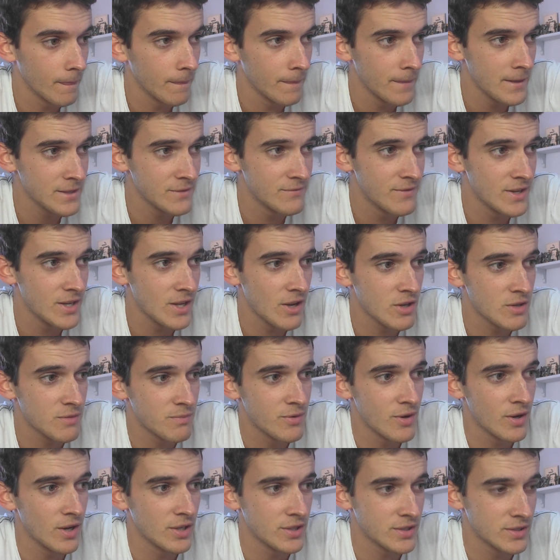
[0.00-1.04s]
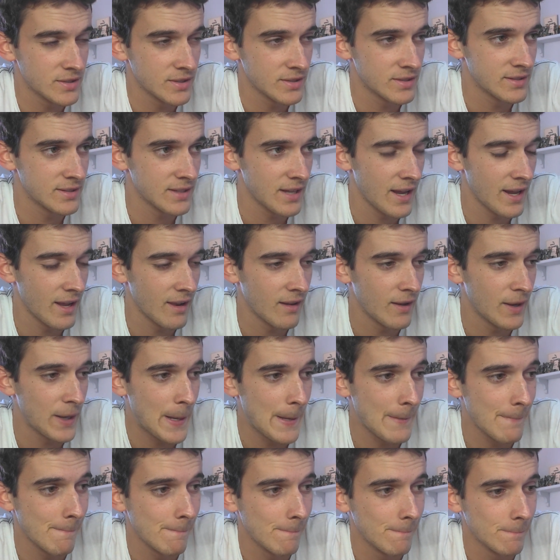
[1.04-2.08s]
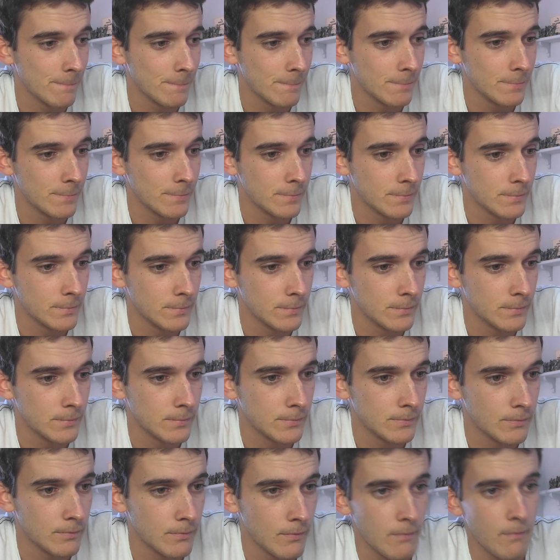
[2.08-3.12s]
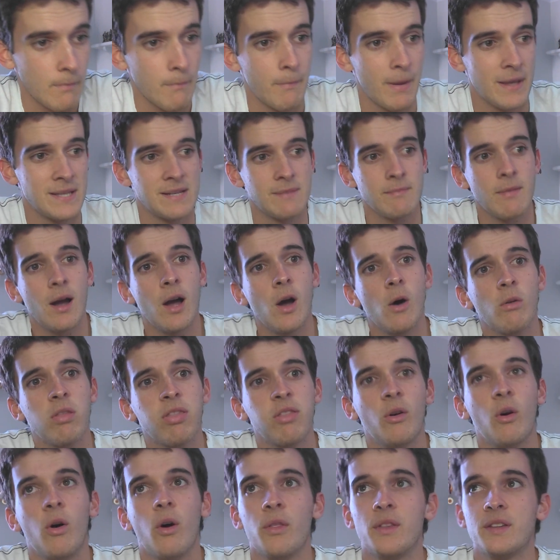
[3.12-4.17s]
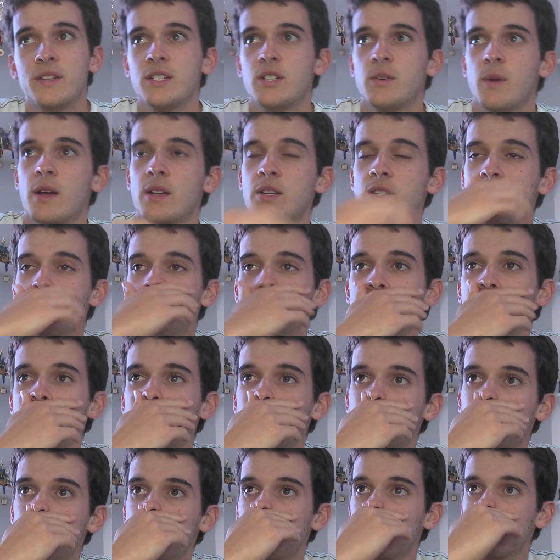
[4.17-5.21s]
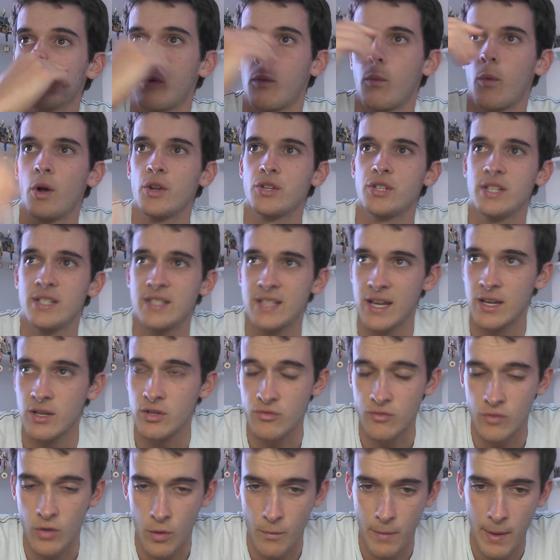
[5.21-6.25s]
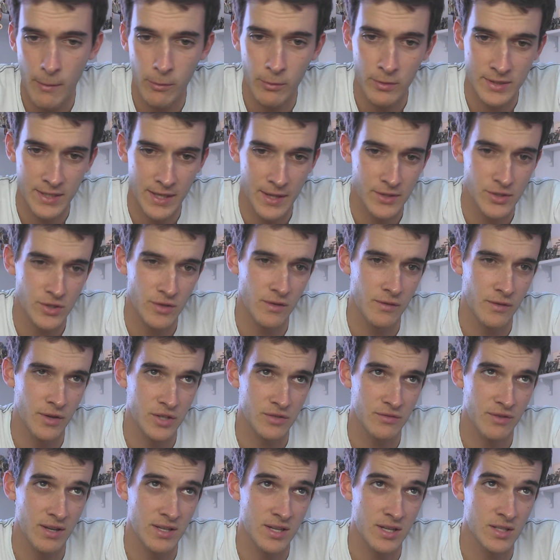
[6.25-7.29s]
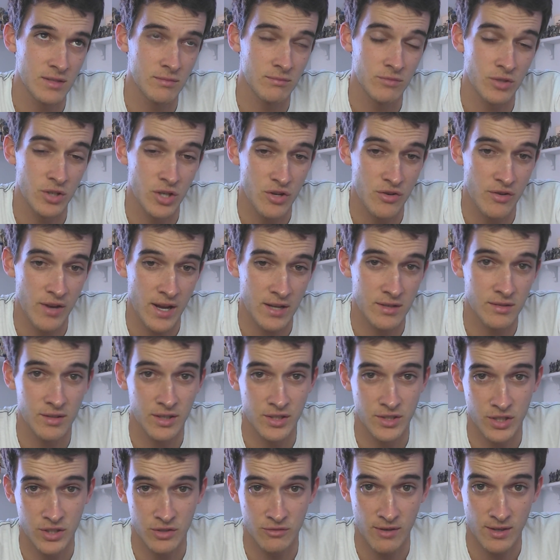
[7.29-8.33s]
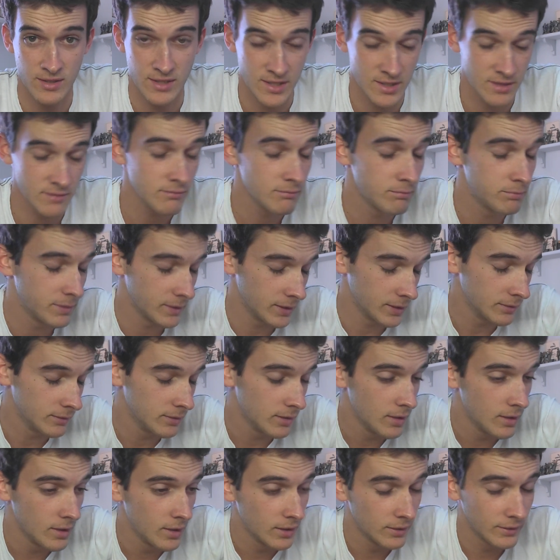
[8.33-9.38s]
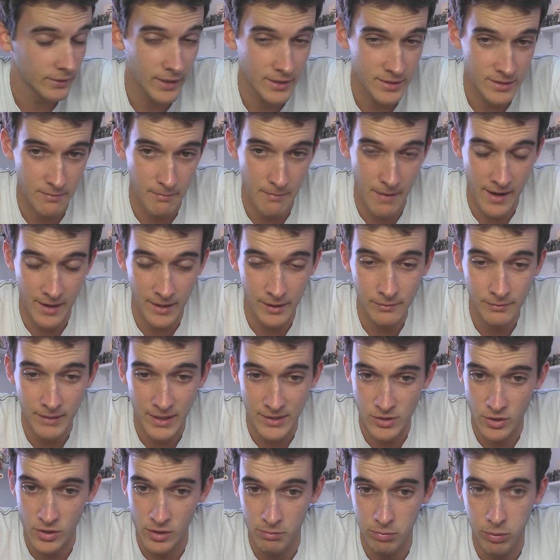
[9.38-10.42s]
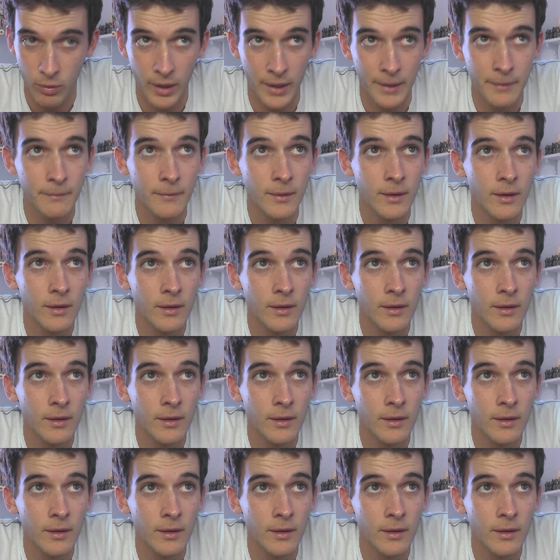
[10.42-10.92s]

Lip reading: this video is purely just to say, like, basically, my whole thought on the situation is what she said is wrong. People want to say there's no reverse racism. You're correct, it's just racism, but doesn't matter, that's not the point.